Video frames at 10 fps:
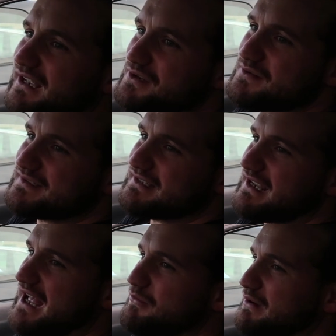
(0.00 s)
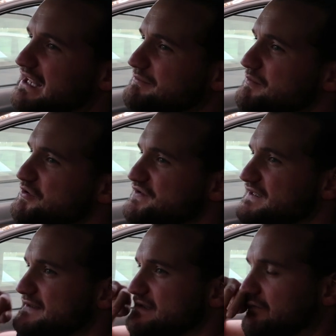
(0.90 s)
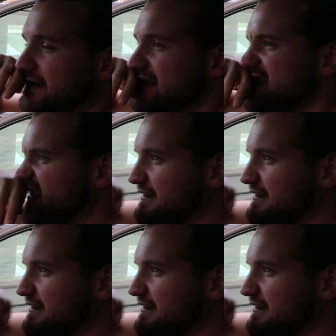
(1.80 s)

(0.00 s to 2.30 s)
I noticed like I quite like my music and stuff, right?